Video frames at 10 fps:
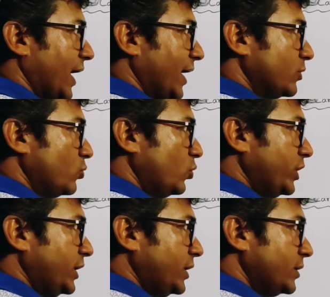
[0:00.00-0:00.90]
and
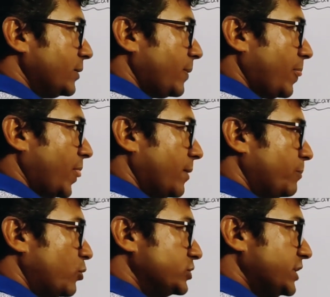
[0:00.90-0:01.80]
we
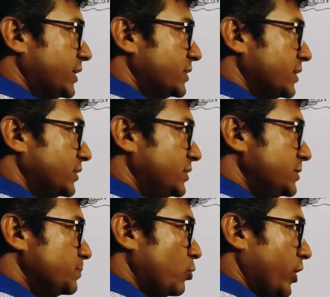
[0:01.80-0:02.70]
project
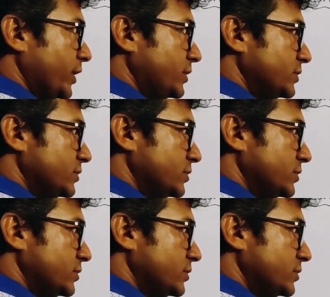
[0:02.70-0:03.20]
this point